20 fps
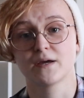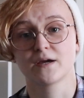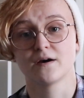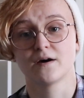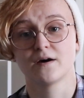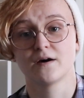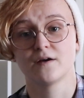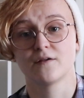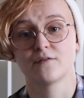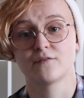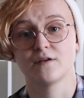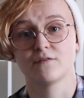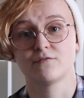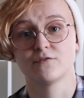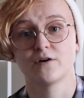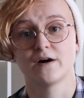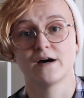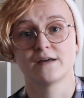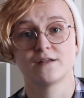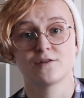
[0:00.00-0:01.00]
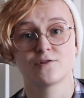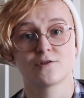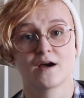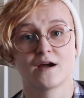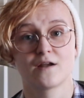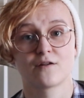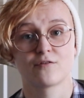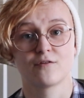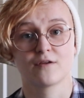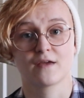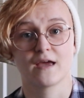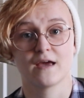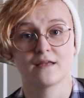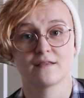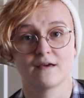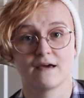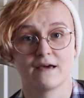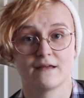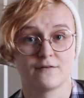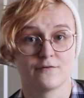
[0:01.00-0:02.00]
because they've not had the chance to get
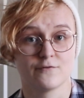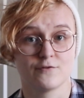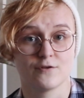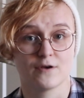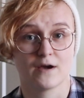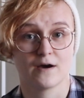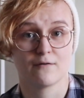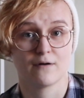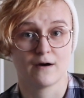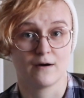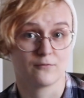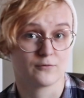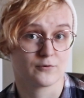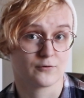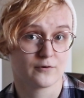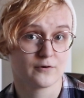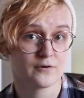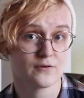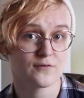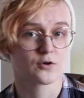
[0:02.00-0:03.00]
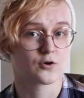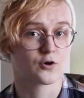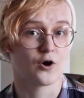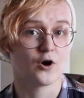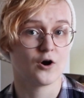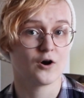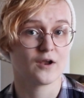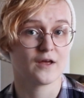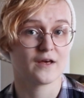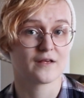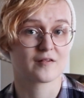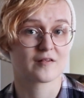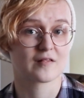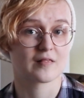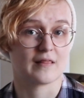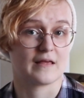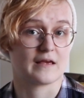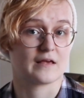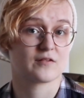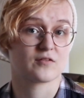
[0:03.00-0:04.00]
the energy out outdoors. Corliss
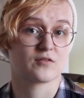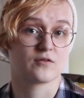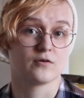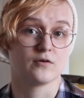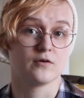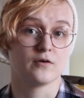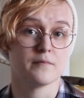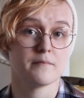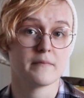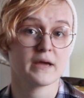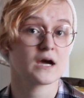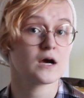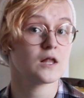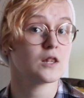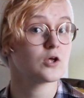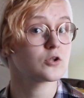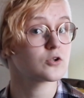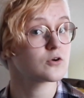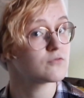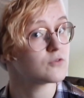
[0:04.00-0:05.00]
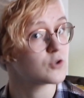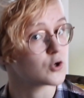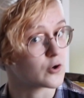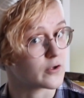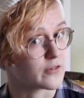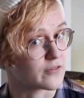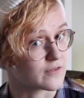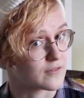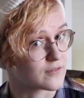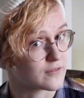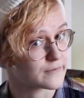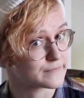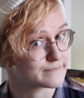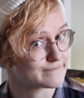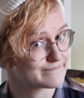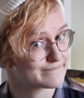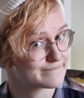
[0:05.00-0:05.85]
likes to make a lot of noises.